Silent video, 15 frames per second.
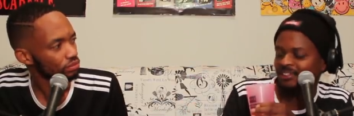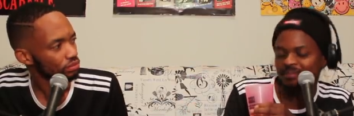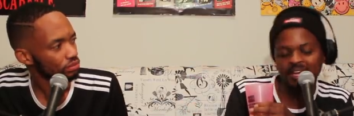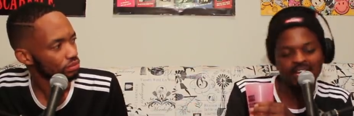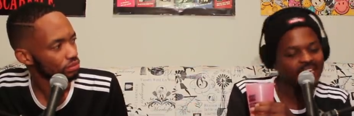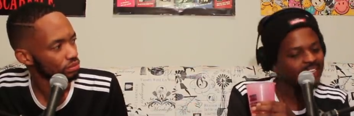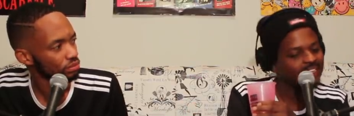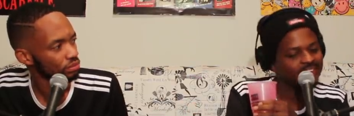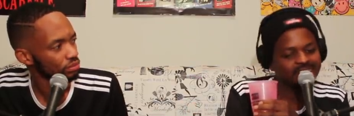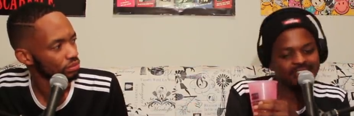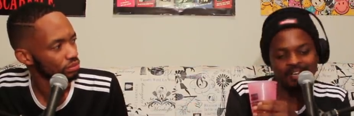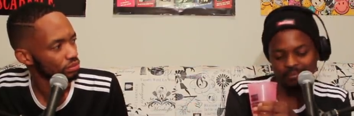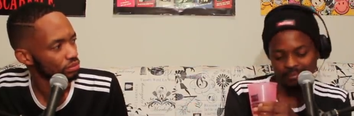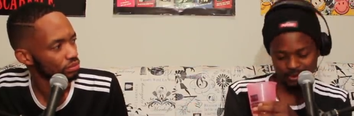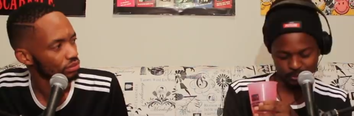Speaker 1: them, the mm.
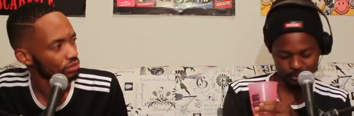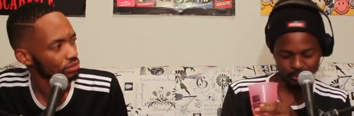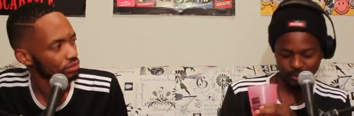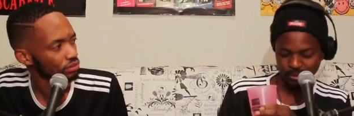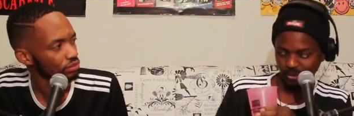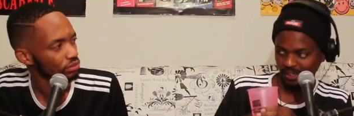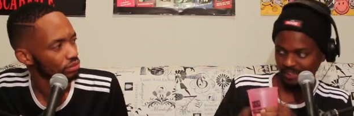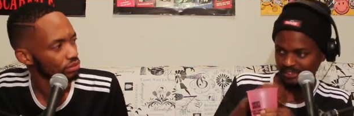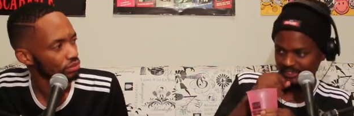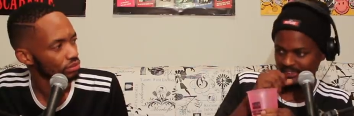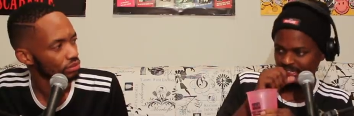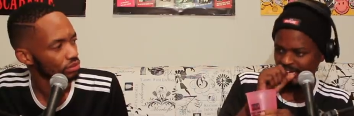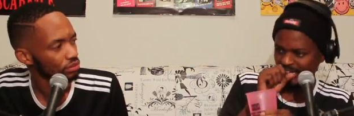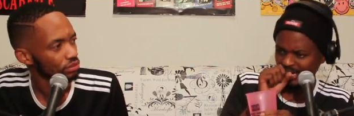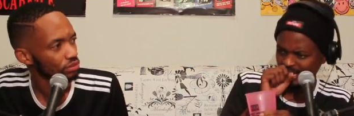SAMAs were mm. crazy.
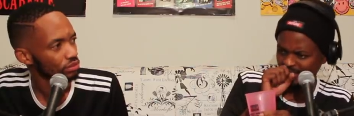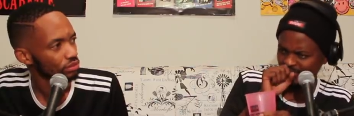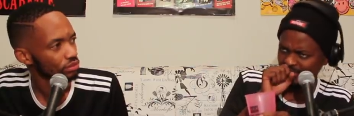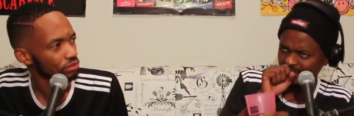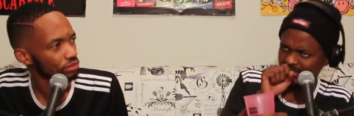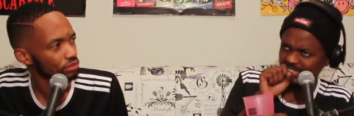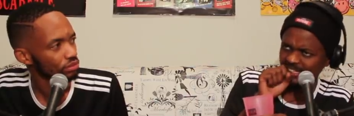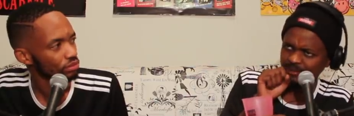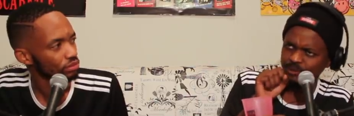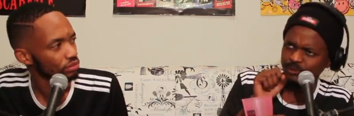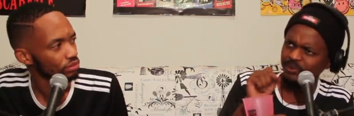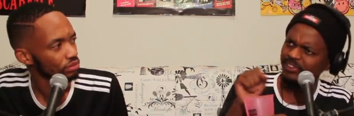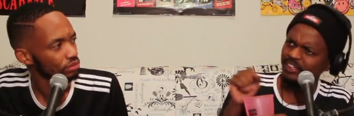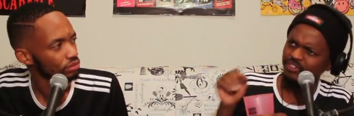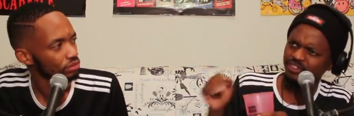Even the celebs,
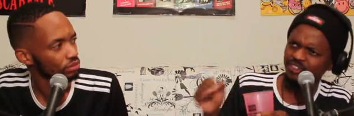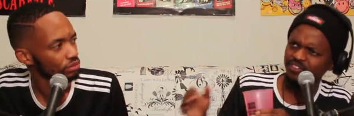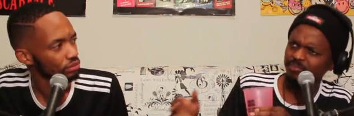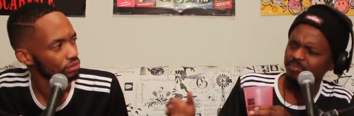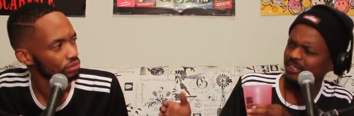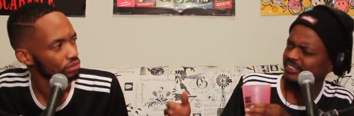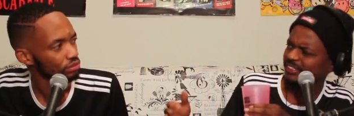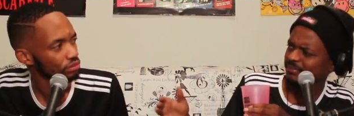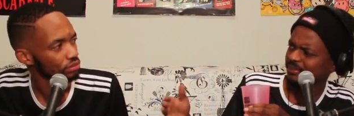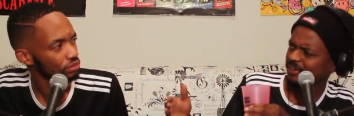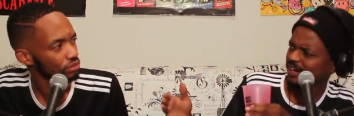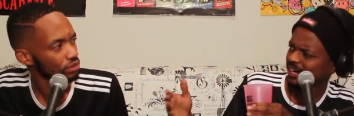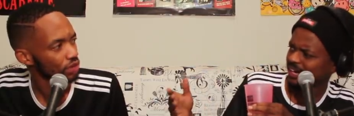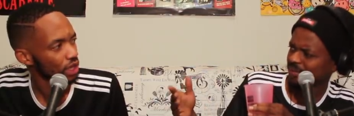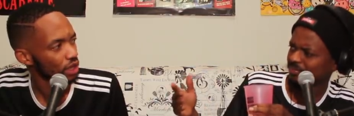weren't they driven by some
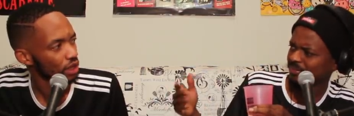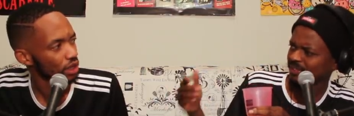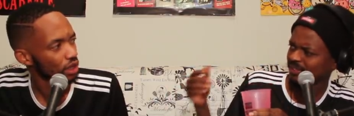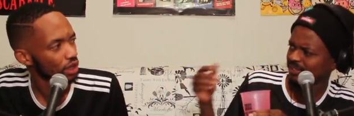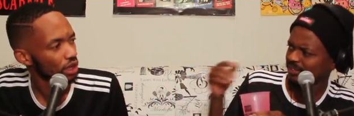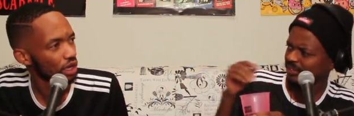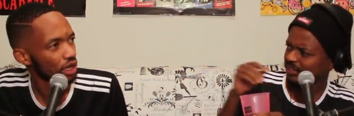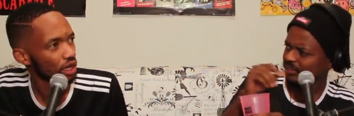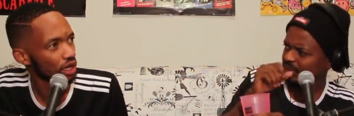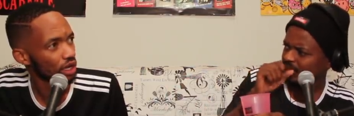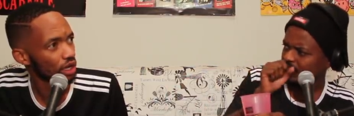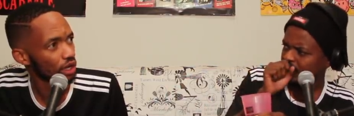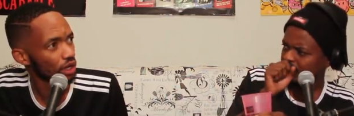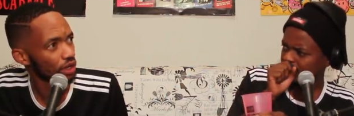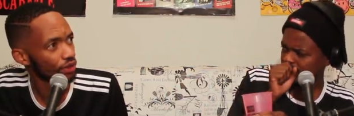car company?
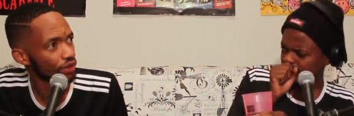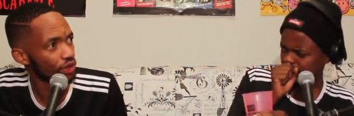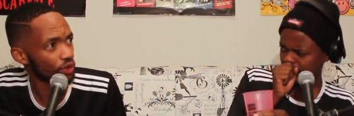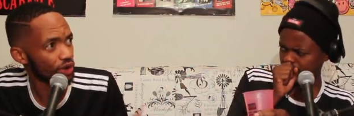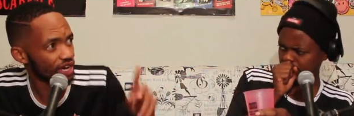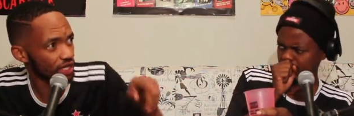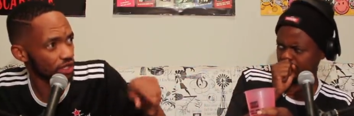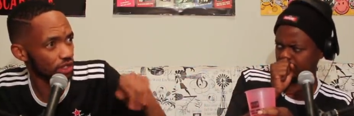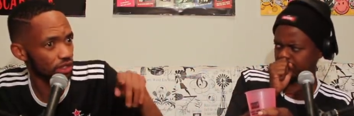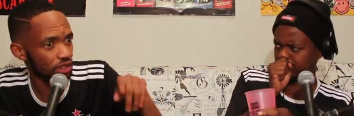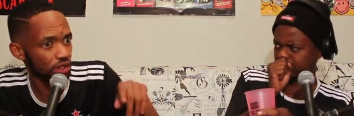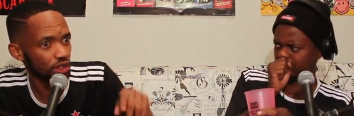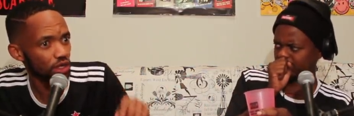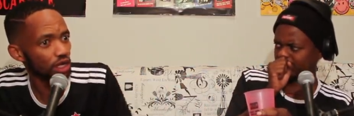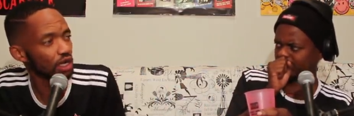
Speaker 2: Uh, the rings.
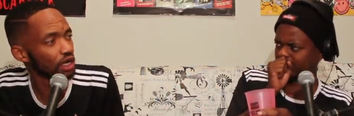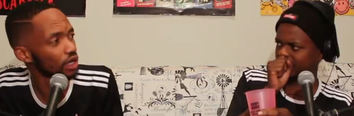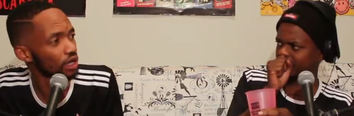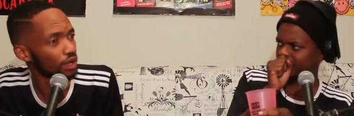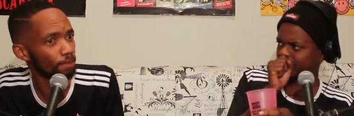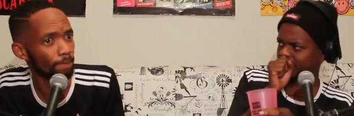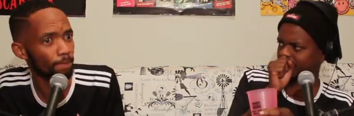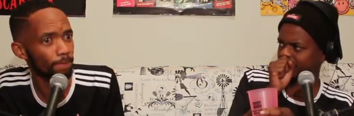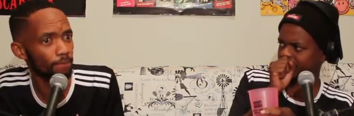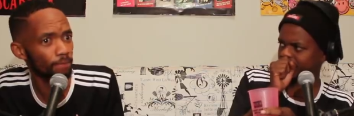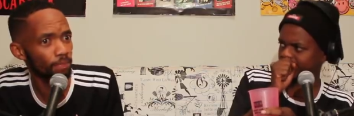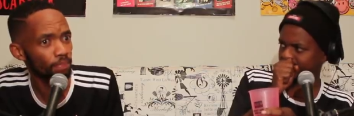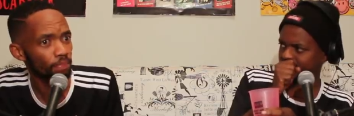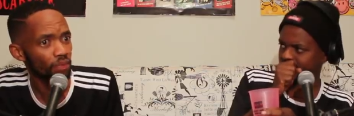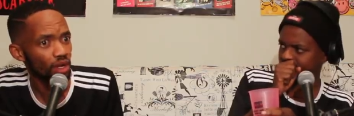
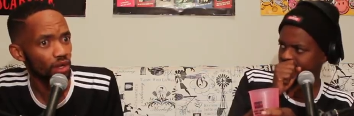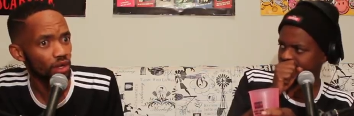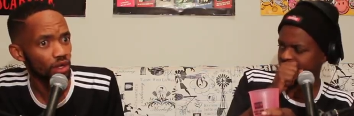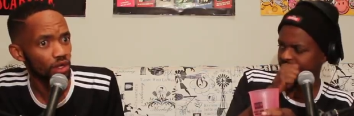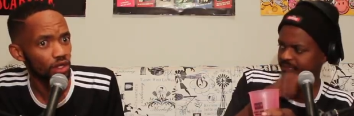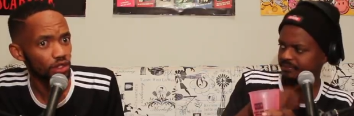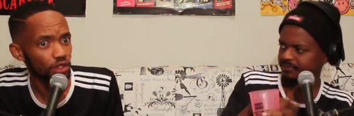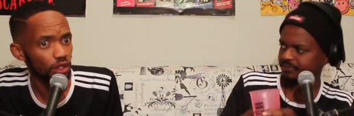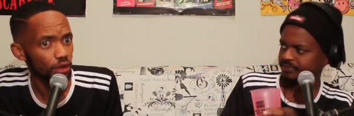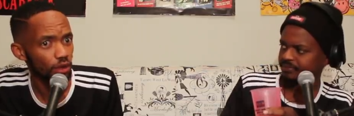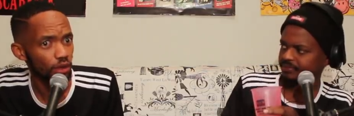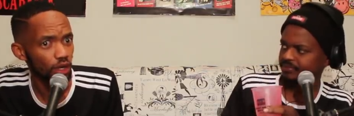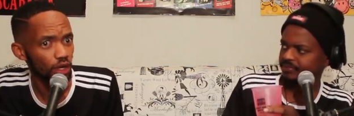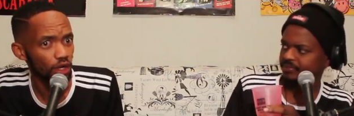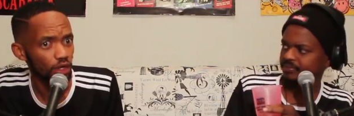Um, yeah.
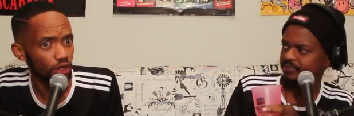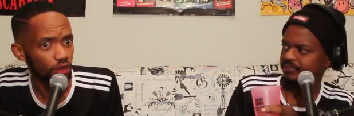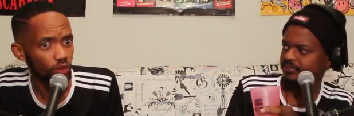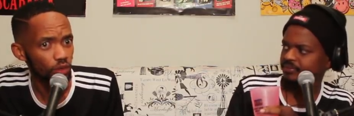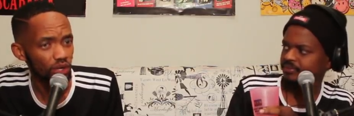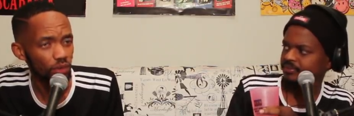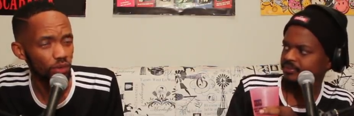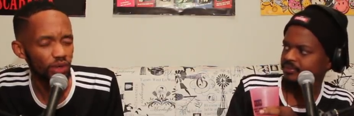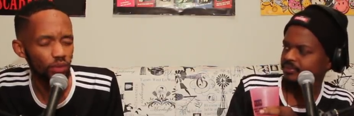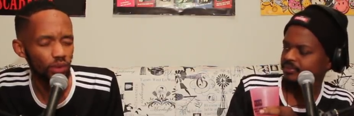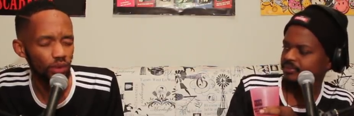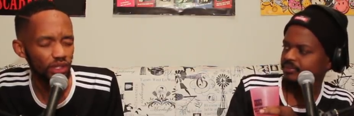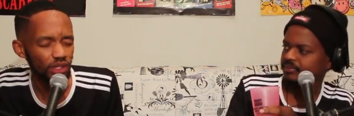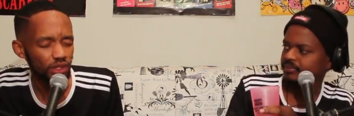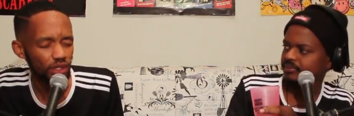Uh, what, what
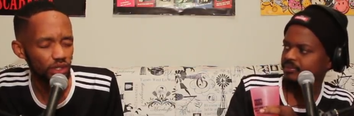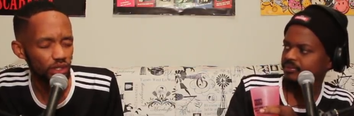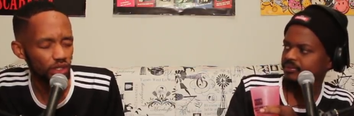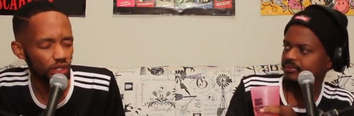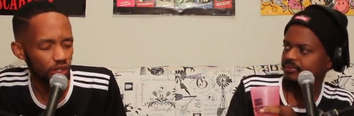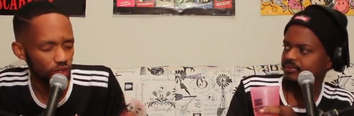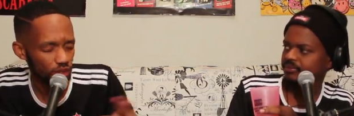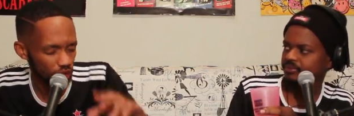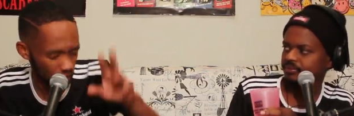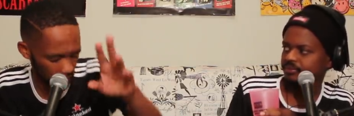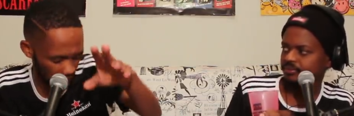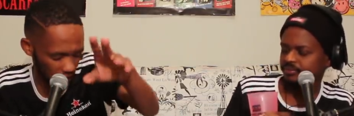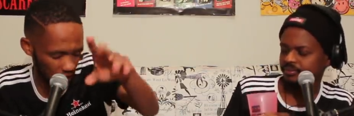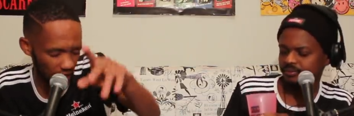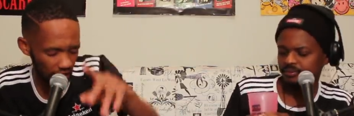what's the thingy?
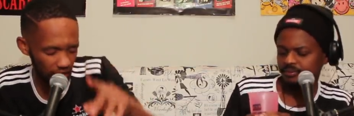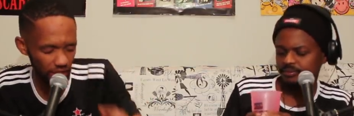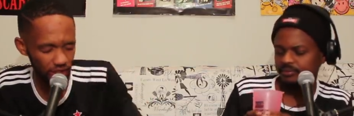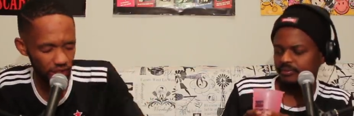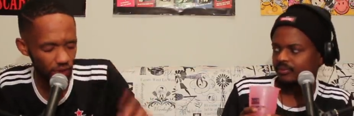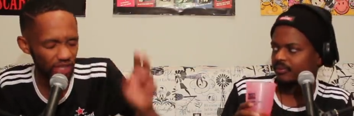that that car, yes, the